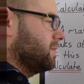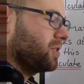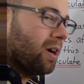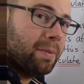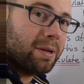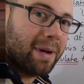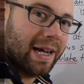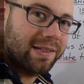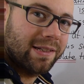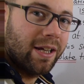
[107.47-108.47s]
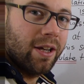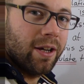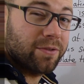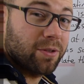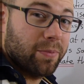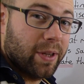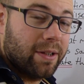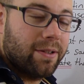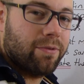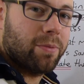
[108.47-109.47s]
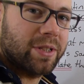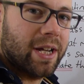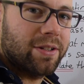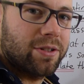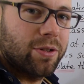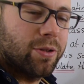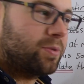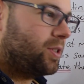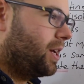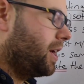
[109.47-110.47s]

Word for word: atomic mass of something from its isotopes